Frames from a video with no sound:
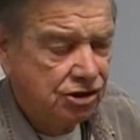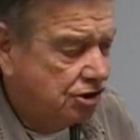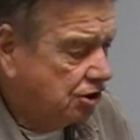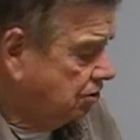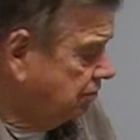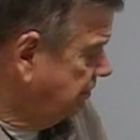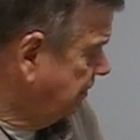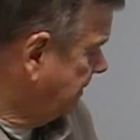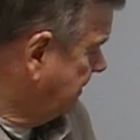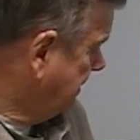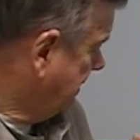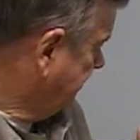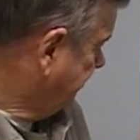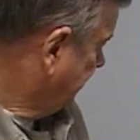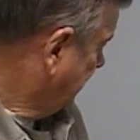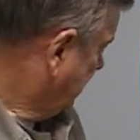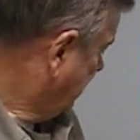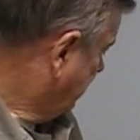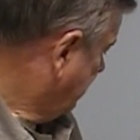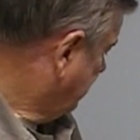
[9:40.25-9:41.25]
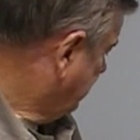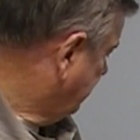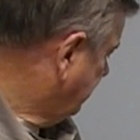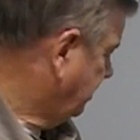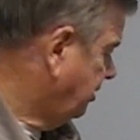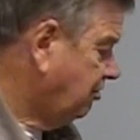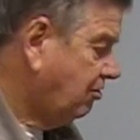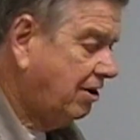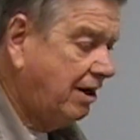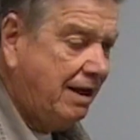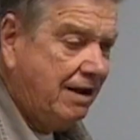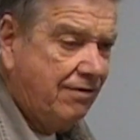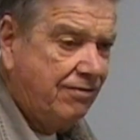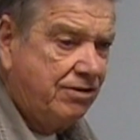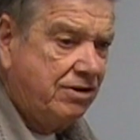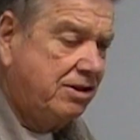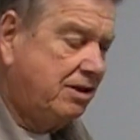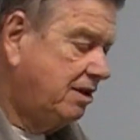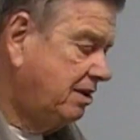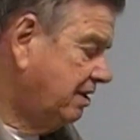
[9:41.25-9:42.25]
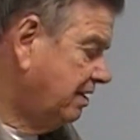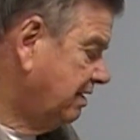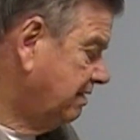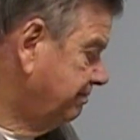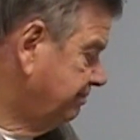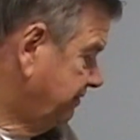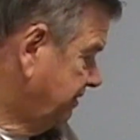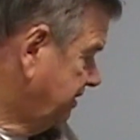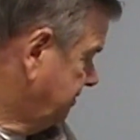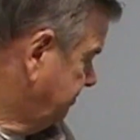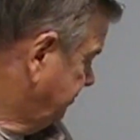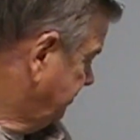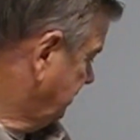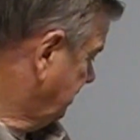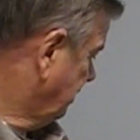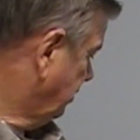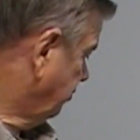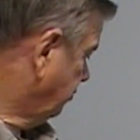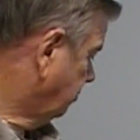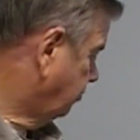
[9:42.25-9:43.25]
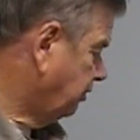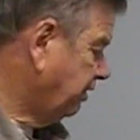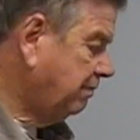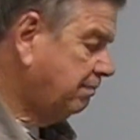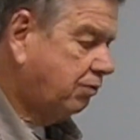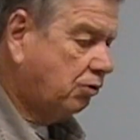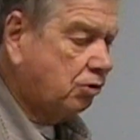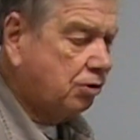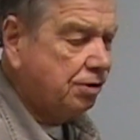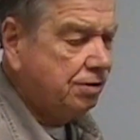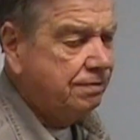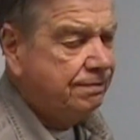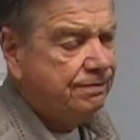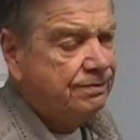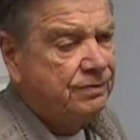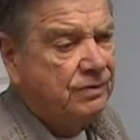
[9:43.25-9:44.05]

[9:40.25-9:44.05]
So here I have the a little breadboard.